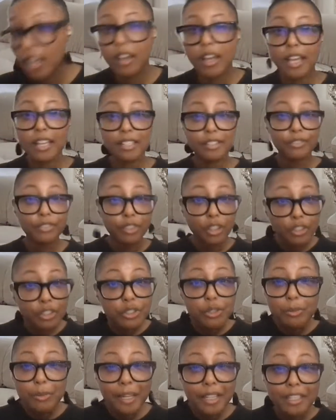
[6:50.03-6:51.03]
Has
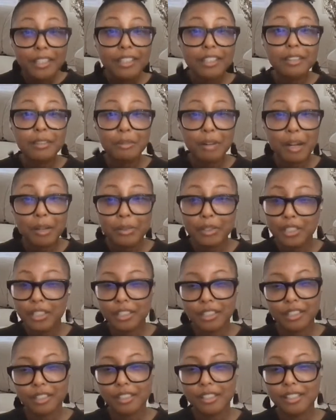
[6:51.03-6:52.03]
fluctuated throughout the
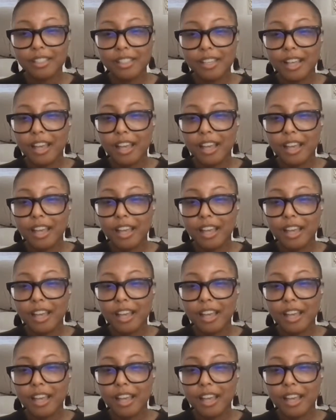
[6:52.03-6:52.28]
years.